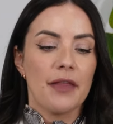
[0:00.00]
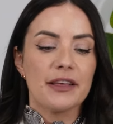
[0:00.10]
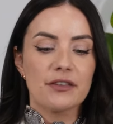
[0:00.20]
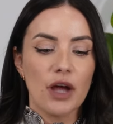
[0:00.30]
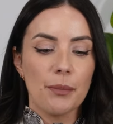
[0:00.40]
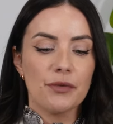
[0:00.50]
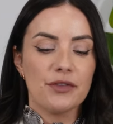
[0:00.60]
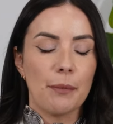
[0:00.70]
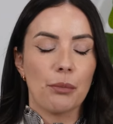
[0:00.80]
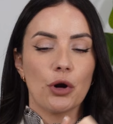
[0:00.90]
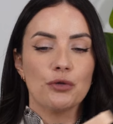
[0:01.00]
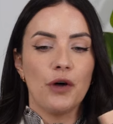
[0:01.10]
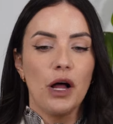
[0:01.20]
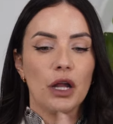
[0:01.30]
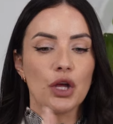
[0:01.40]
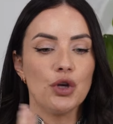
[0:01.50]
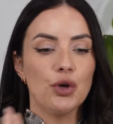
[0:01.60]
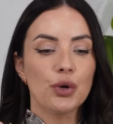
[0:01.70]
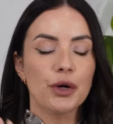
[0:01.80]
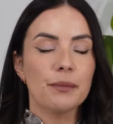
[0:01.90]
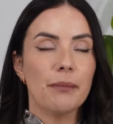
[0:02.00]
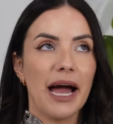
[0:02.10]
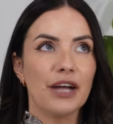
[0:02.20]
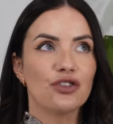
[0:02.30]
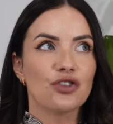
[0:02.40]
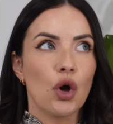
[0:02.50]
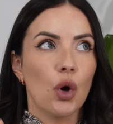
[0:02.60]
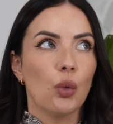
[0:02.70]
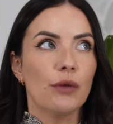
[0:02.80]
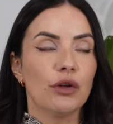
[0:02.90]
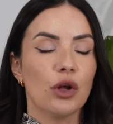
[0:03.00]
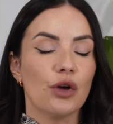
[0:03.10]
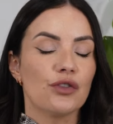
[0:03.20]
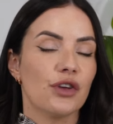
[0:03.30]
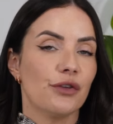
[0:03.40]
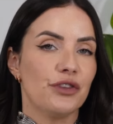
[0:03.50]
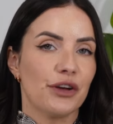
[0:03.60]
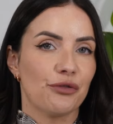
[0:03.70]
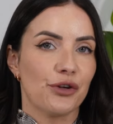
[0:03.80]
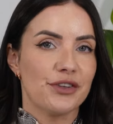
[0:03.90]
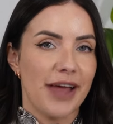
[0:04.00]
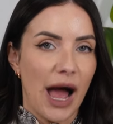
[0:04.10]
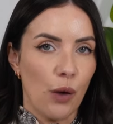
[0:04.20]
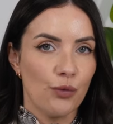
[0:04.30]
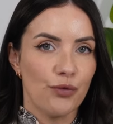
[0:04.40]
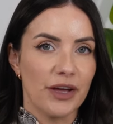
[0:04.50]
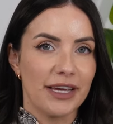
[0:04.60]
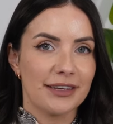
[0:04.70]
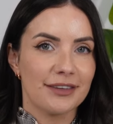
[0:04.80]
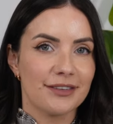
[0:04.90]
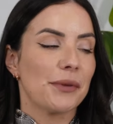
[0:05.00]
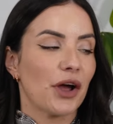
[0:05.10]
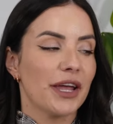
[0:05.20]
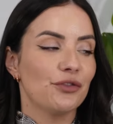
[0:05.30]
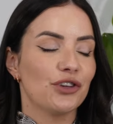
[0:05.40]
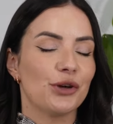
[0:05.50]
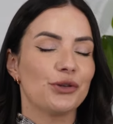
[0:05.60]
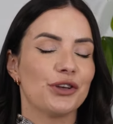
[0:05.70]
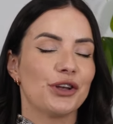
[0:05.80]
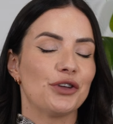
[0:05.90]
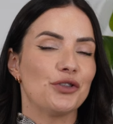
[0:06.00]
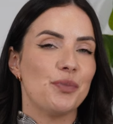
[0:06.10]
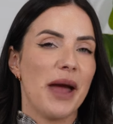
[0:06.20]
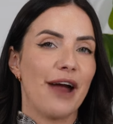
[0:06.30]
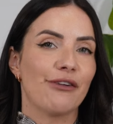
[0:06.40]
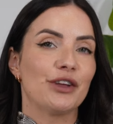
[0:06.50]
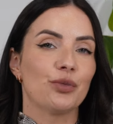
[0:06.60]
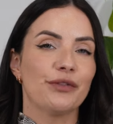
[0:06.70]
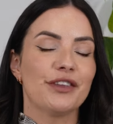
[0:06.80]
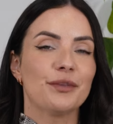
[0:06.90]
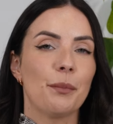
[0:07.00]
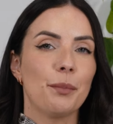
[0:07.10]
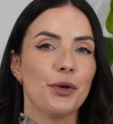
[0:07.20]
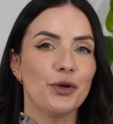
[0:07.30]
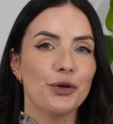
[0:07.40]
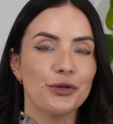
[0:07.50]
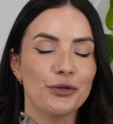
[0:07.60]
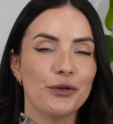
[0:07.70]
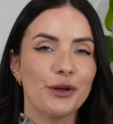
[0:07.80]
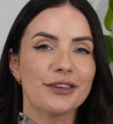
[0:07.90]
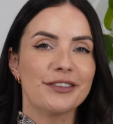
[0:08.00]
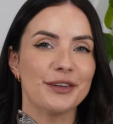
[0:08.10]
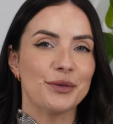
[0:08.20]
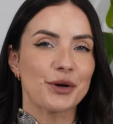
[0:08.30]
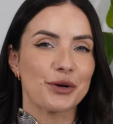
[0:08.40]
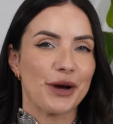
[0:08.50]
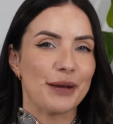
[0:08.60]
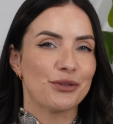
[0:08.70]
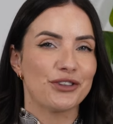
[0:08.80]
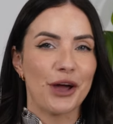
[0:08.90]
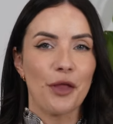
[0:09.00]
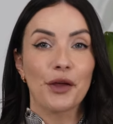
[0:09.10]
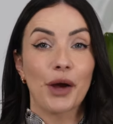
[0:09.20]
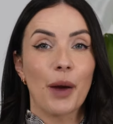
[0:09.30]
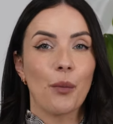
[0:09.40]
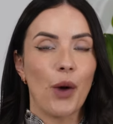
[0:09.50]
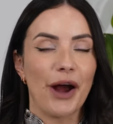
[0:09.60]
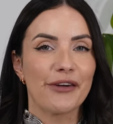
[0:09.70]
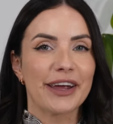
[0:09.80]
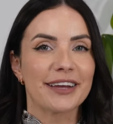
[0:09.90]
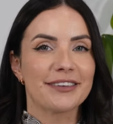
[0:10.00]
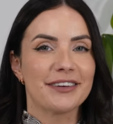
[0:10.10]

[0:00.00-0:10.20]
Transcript: This type of scent profile you could match with lots of different outfits, but I have chosen to pair it with this beautiful silk crepe shirt that I'm wearing